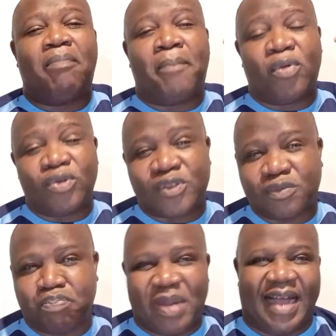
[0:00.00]

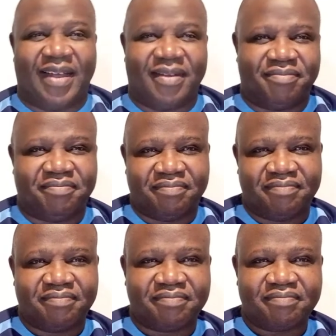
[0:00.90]
prosper.
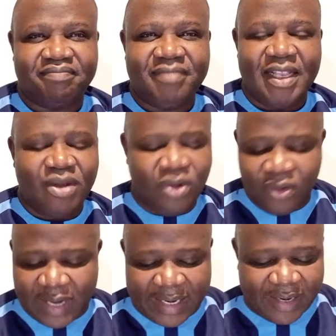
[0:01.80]
Oh,
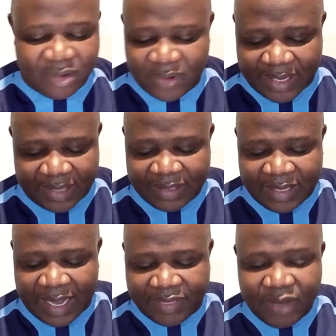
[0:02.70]
hallelujah.
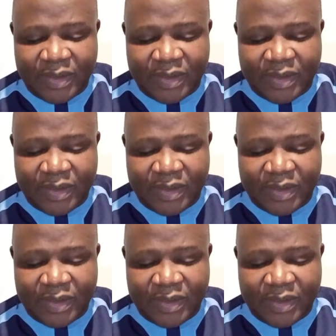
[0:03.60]
I think we